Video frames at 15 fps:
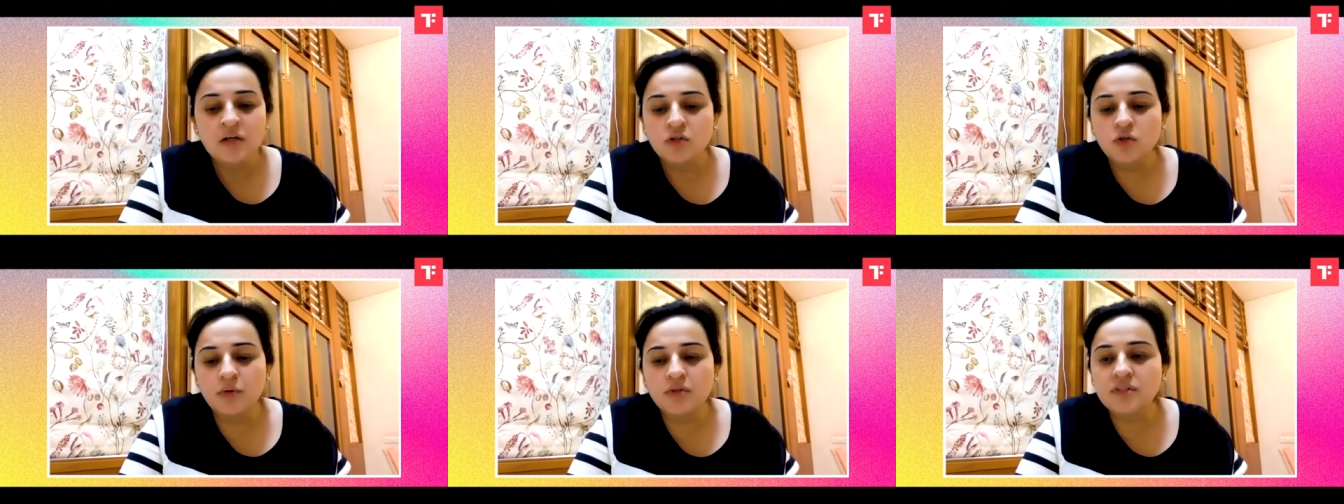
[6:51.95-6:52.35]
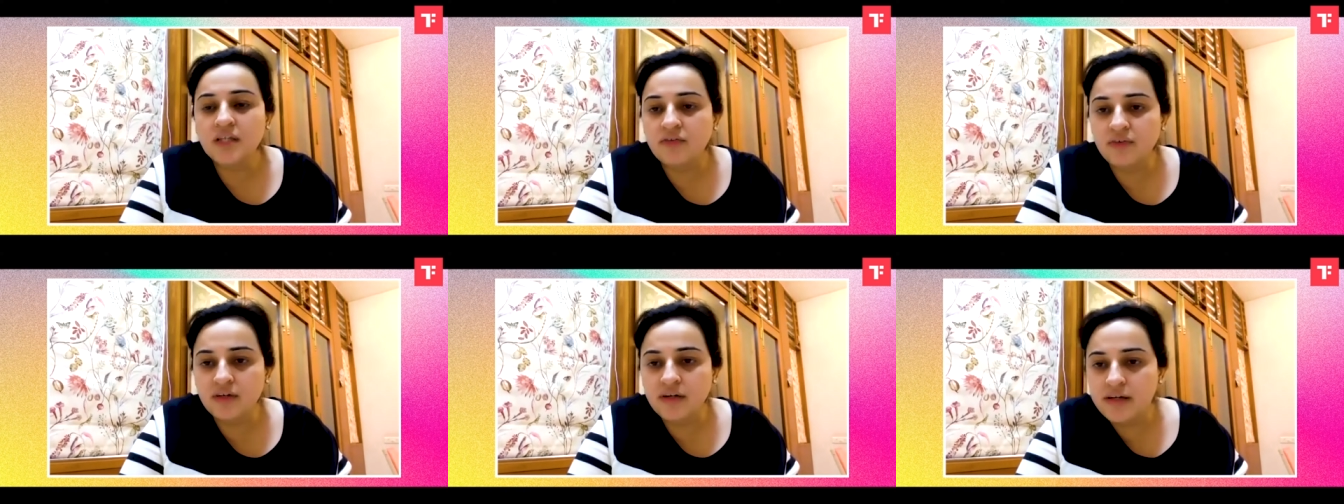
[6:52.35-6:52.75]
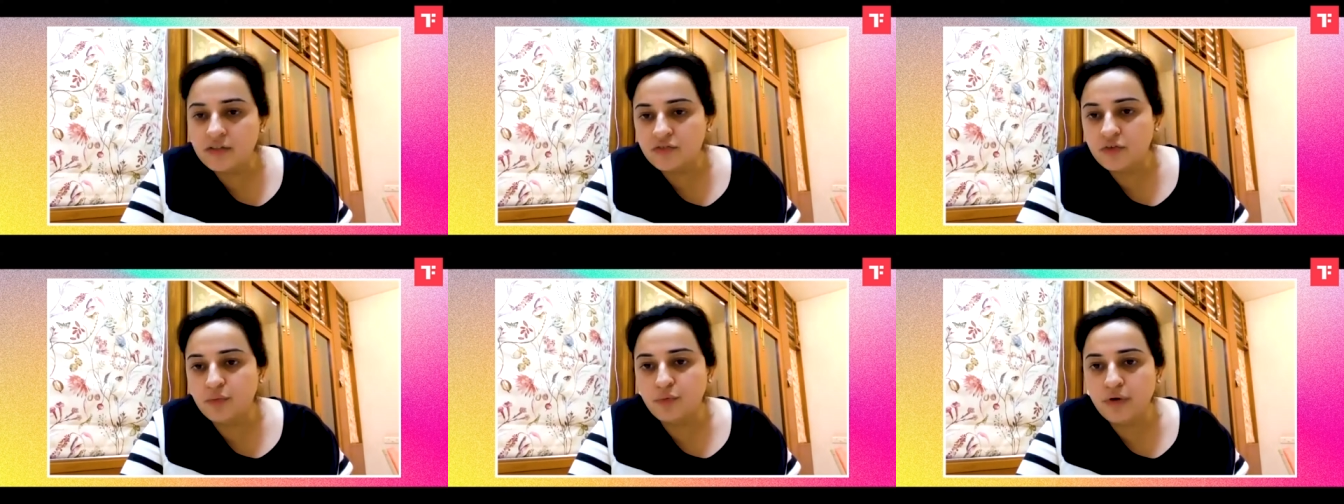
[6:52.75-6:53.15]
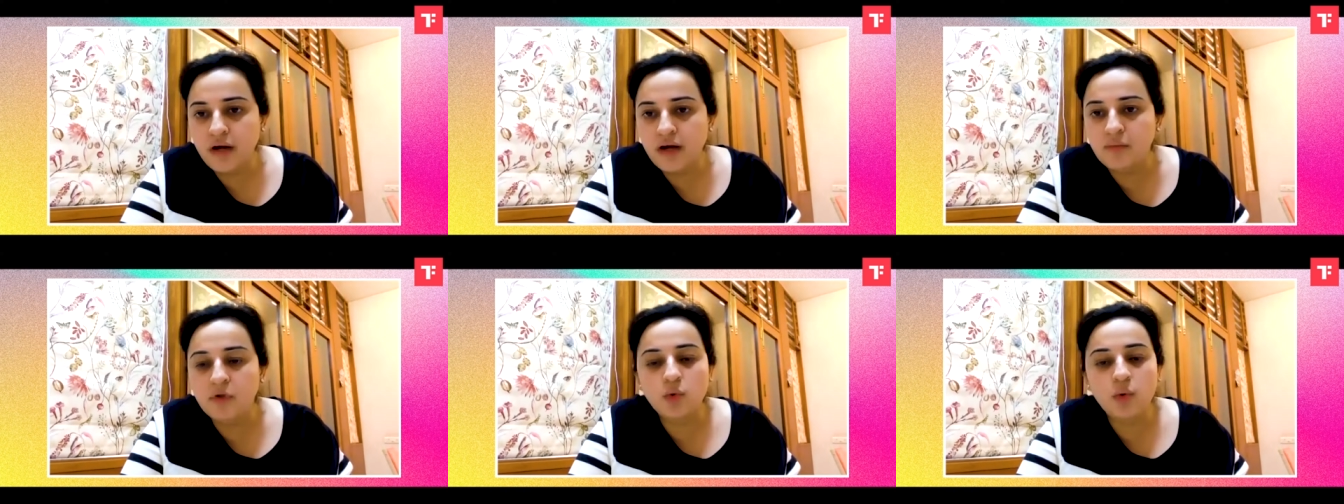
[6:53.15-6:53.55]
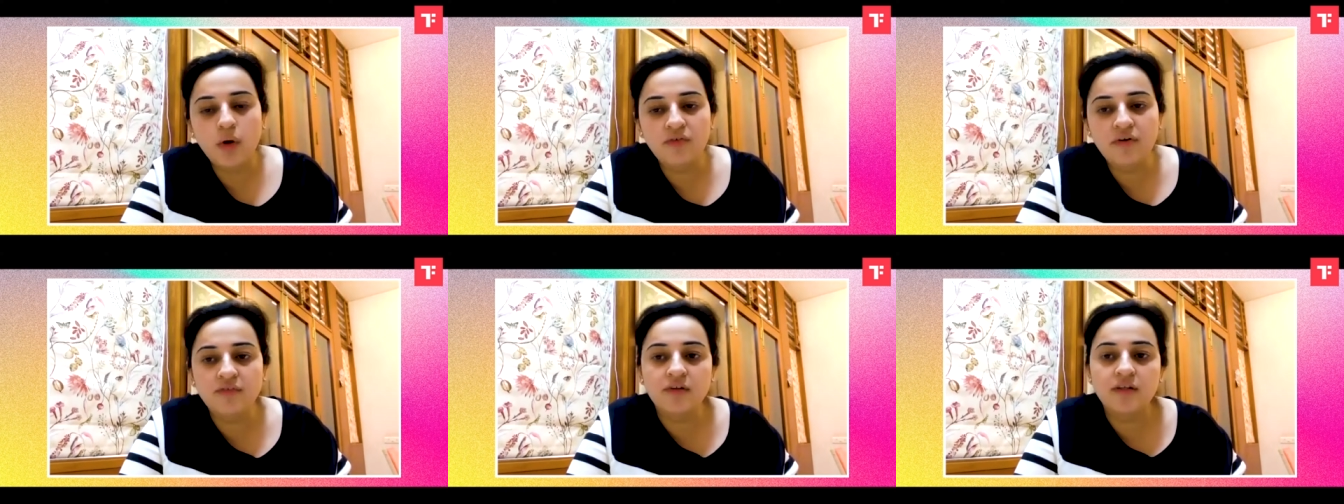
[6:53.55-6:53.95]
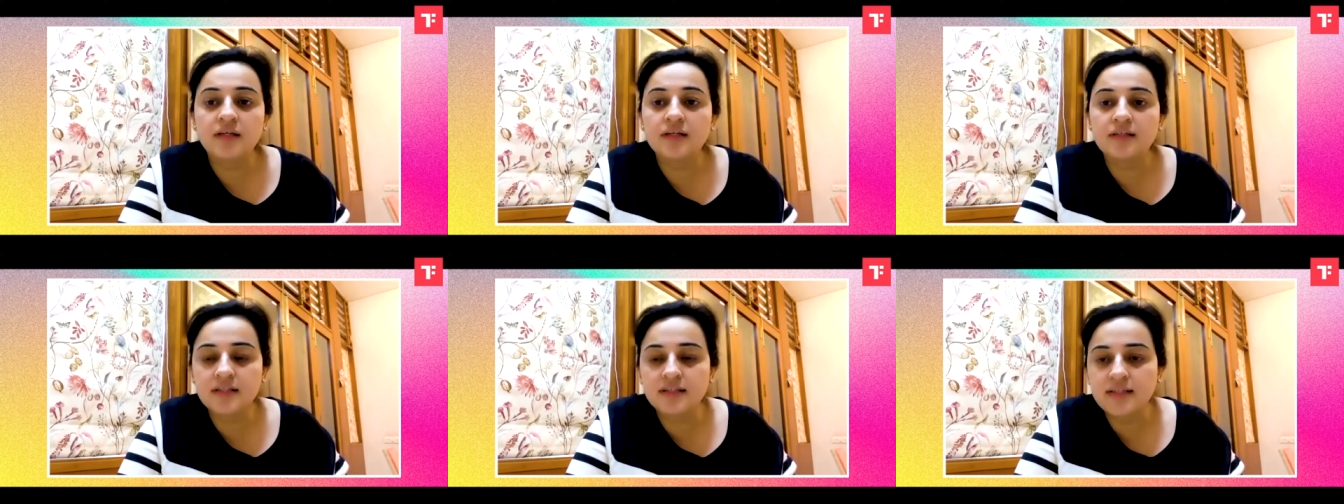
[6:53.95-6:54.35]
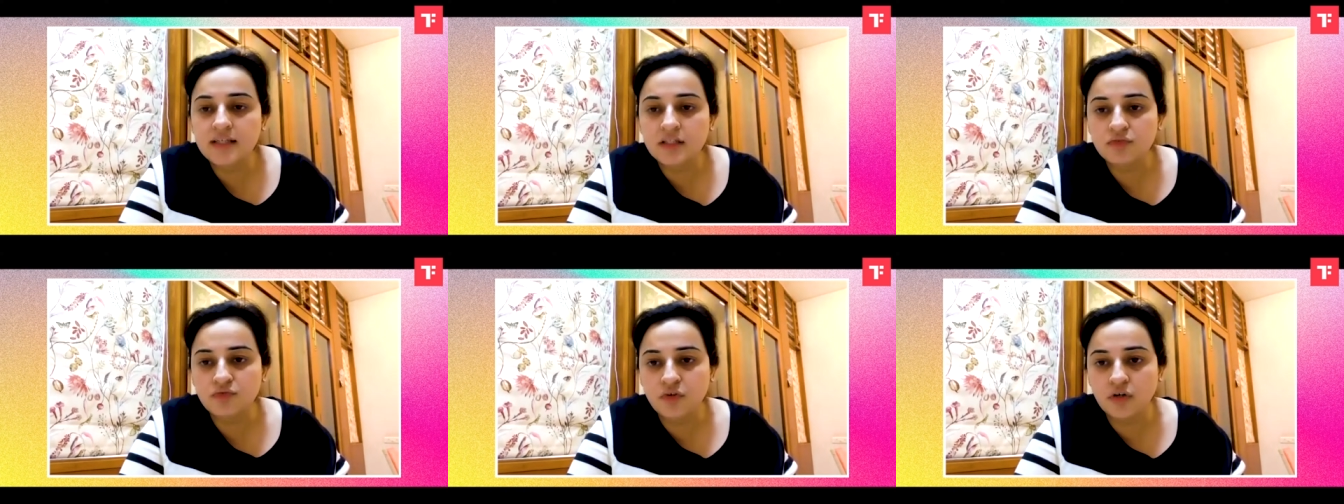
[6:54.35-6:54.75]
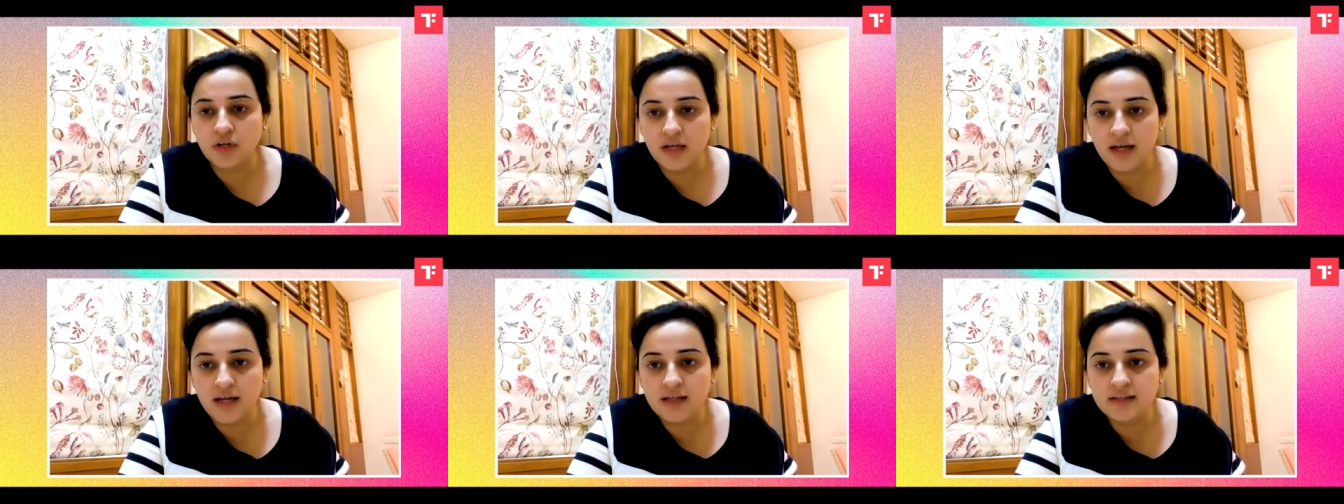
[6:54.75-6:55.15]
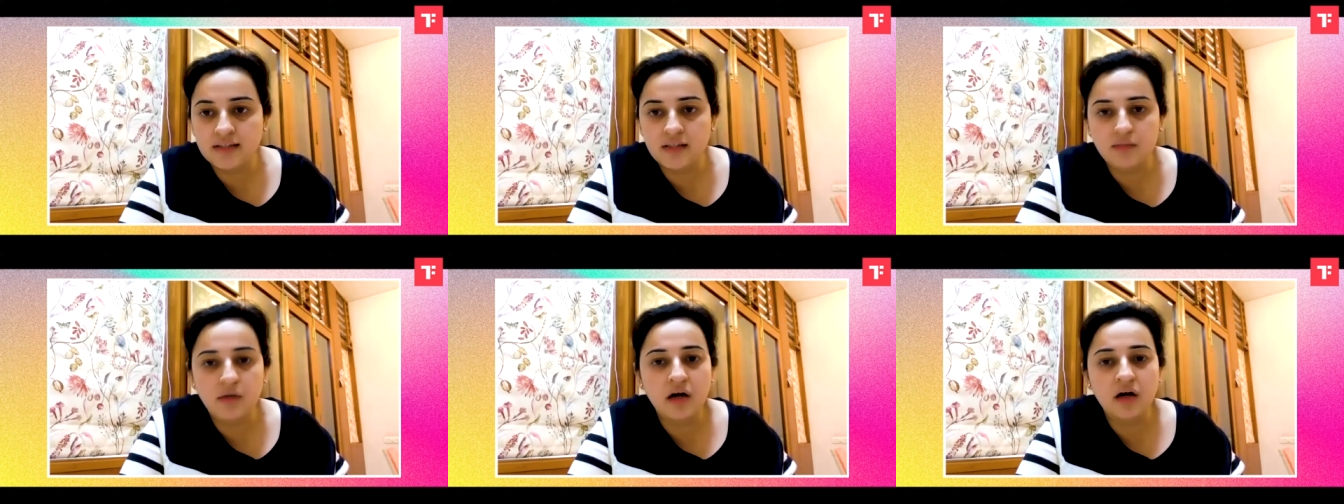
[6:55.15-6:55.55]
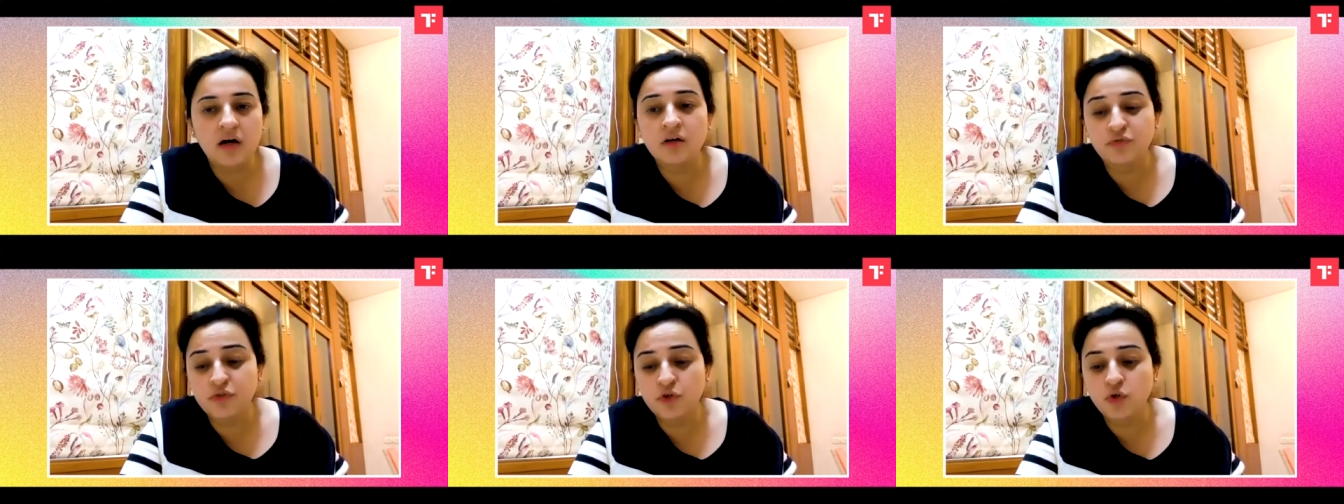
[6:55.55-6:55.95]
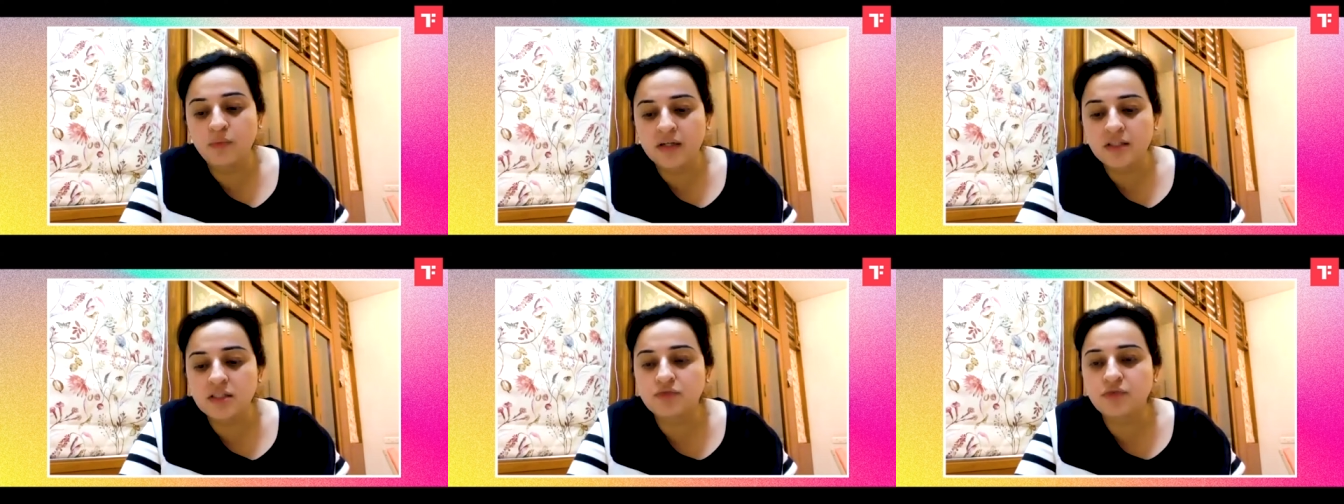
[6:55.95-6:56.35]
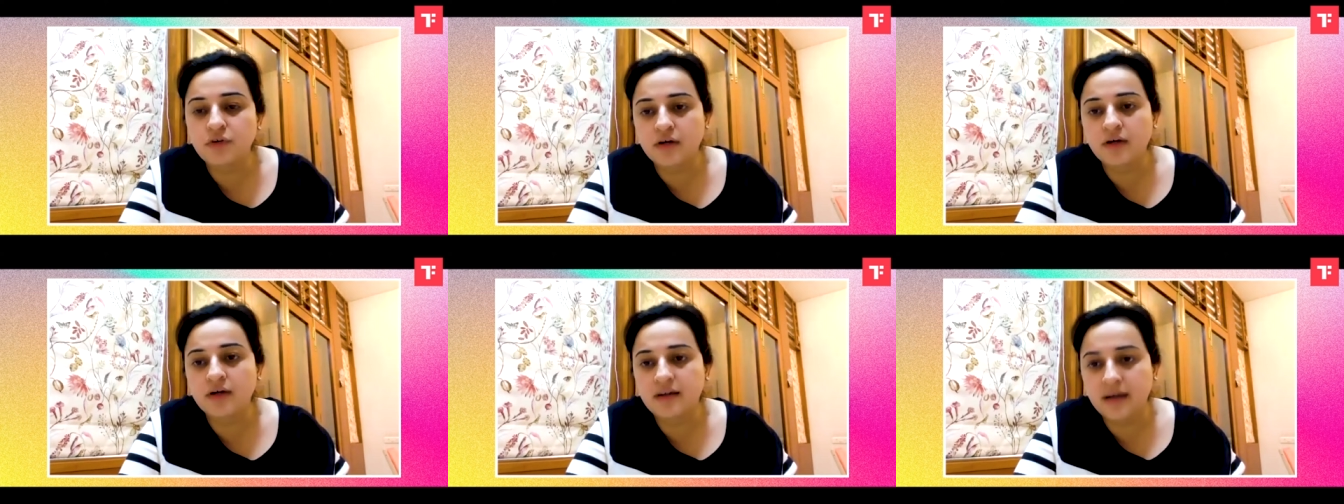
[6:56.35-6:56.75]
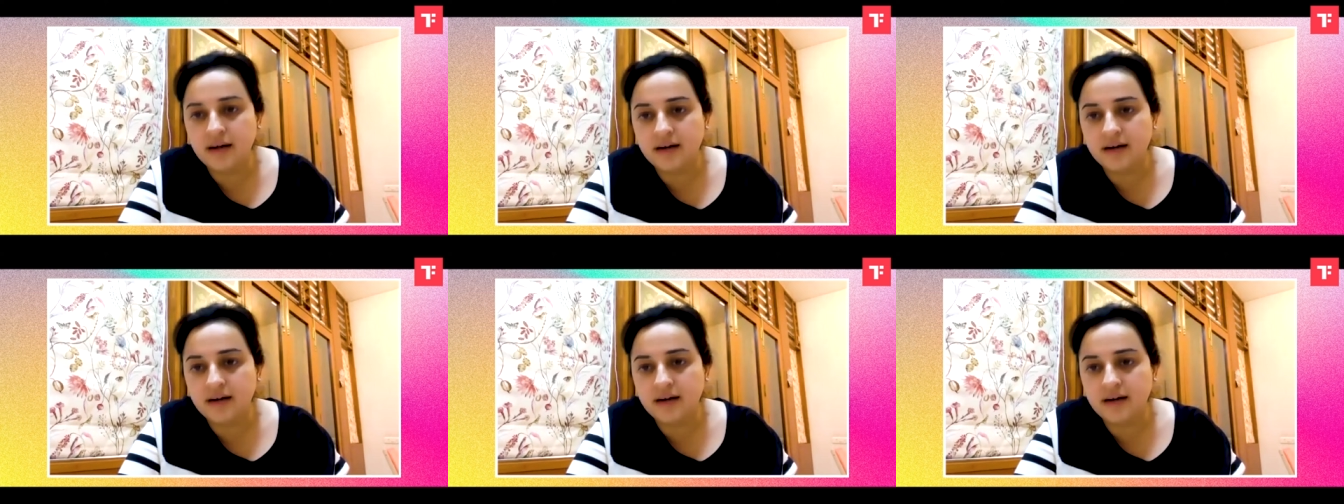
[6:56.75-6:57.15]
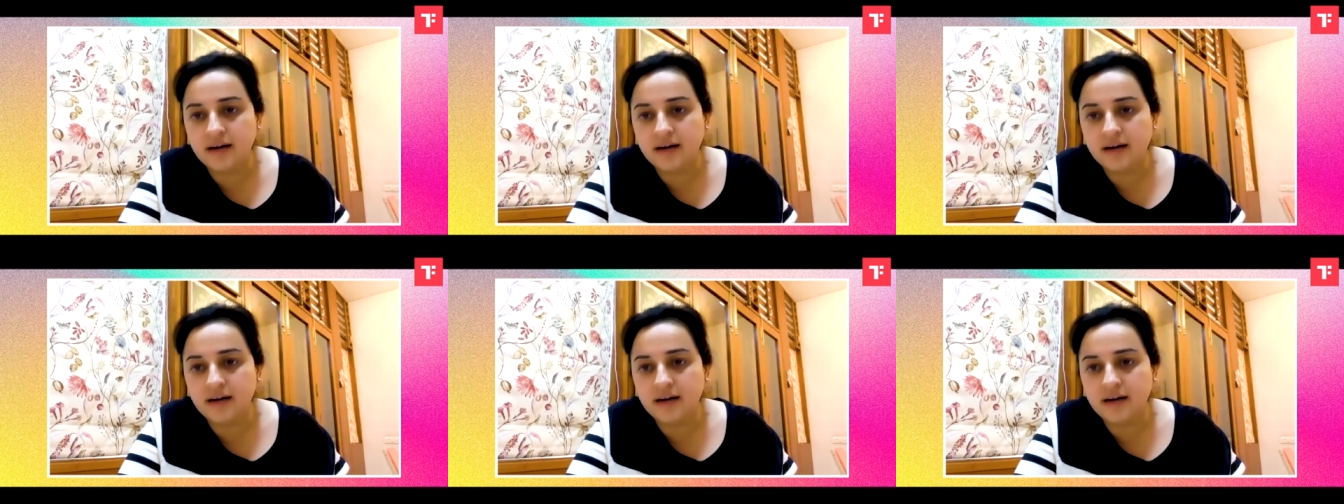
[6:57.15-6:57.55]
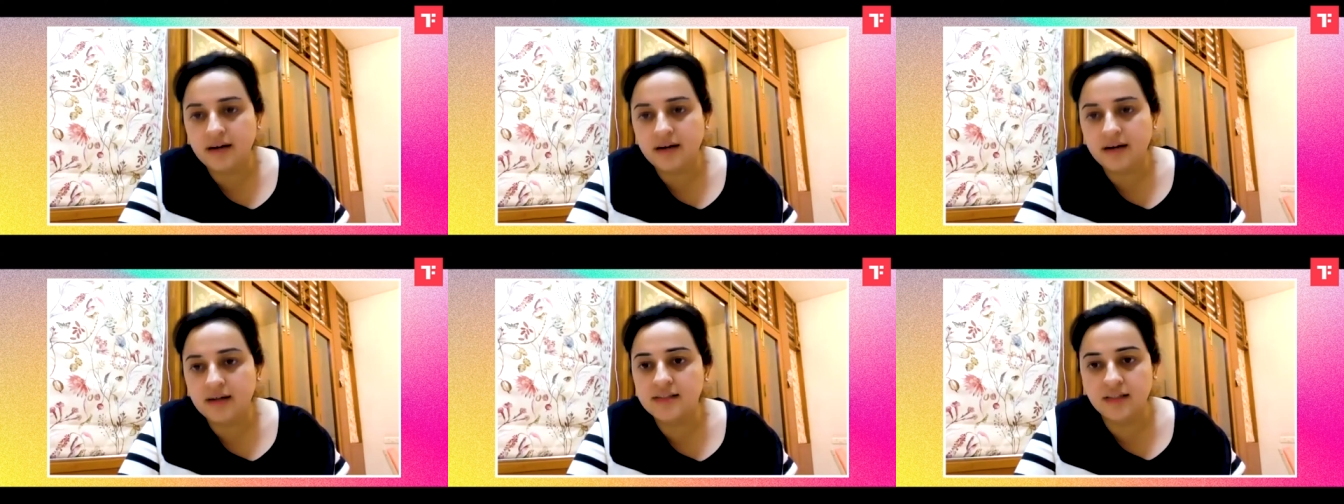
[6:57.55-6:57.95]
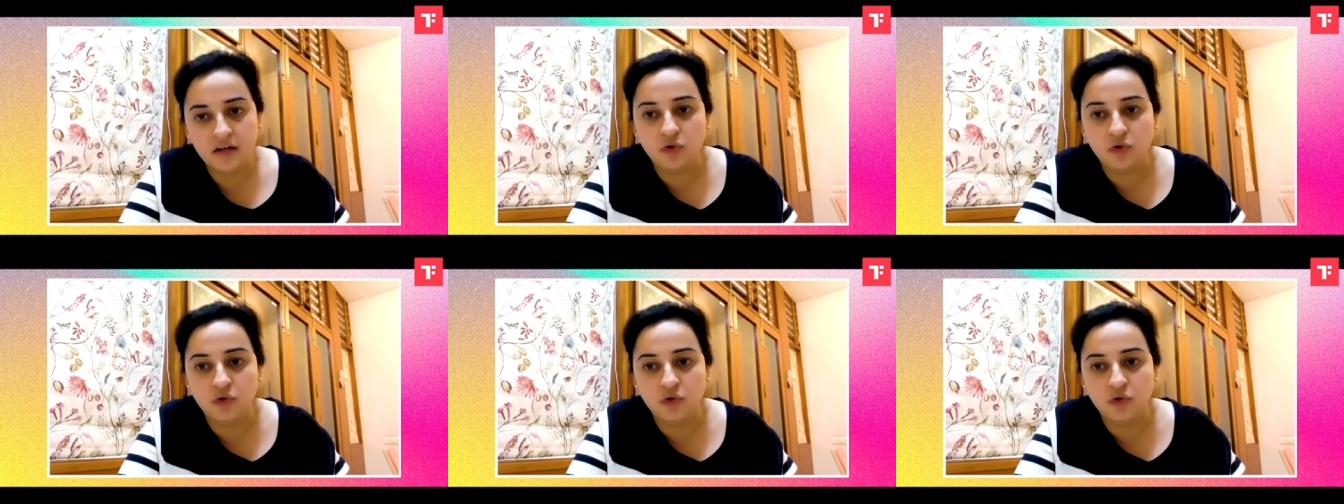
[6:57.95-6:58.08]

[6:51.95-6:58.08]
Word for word: to about seven days for bread, about 25 to 30 days for cakes, and about a few months for our crackers and our cookies.